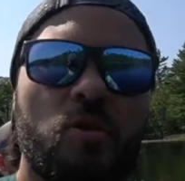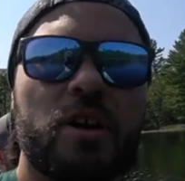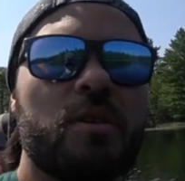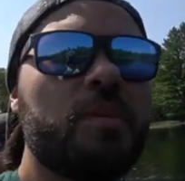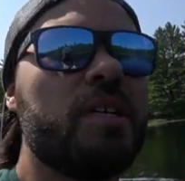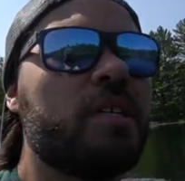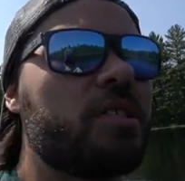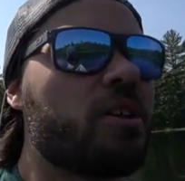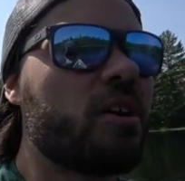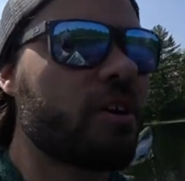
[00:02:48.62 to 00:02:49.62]
going to be
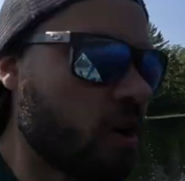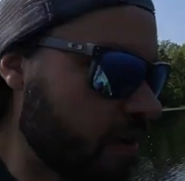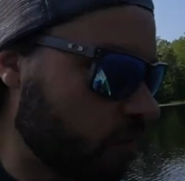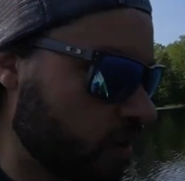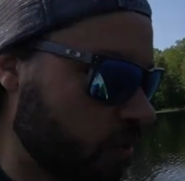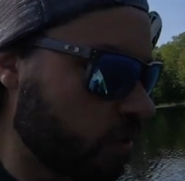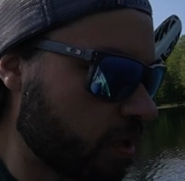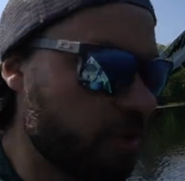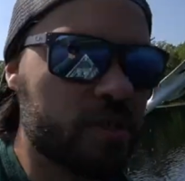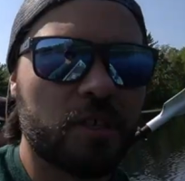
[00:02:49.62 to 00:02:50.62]
starting off with, we
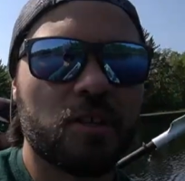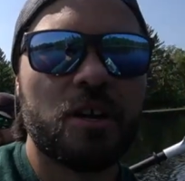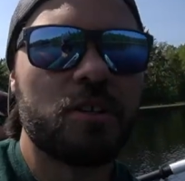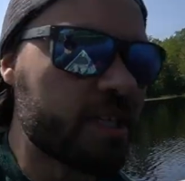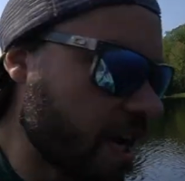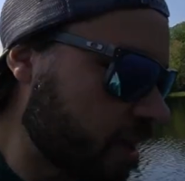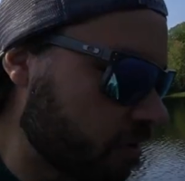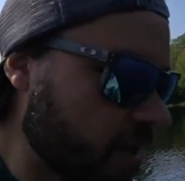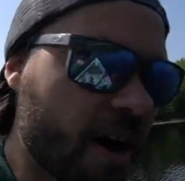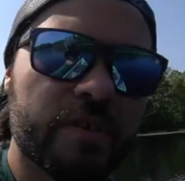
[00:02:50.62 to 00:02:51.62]
are using lighter
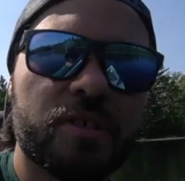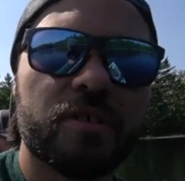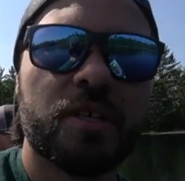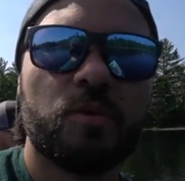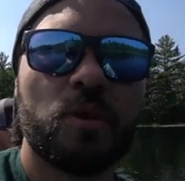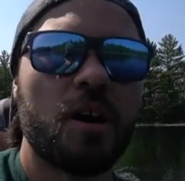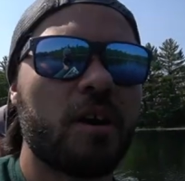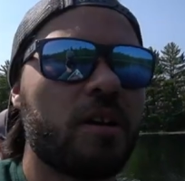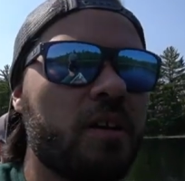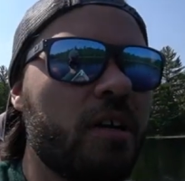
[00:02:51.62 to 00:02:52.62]
tackle. Obviously, we
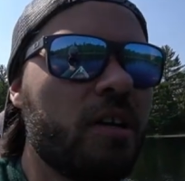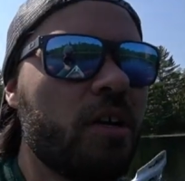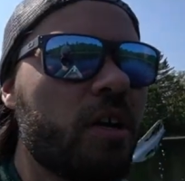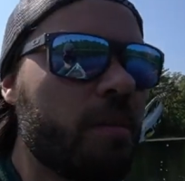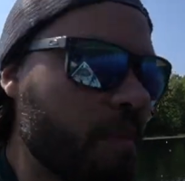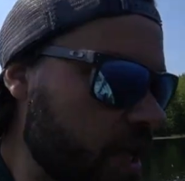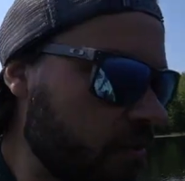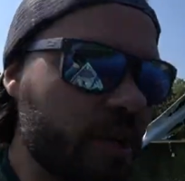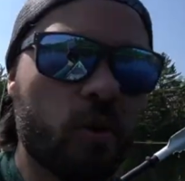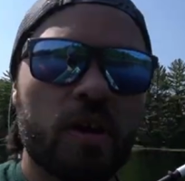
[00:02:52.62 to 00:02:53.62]
are
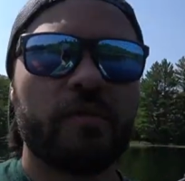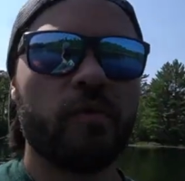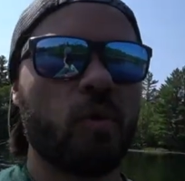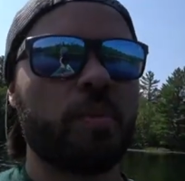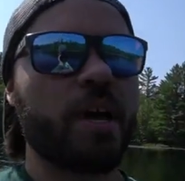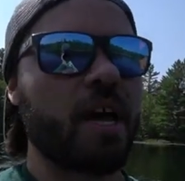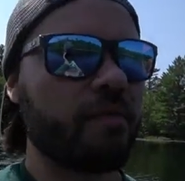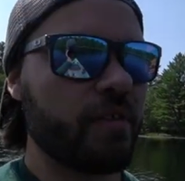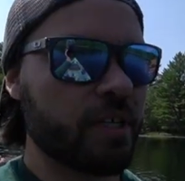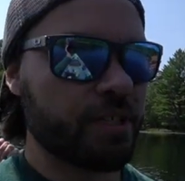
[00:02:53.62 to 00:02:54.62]
mainly going for
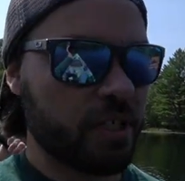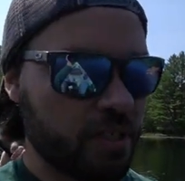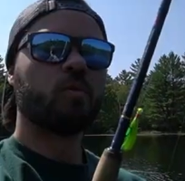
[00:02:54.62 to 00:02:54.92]
panfish.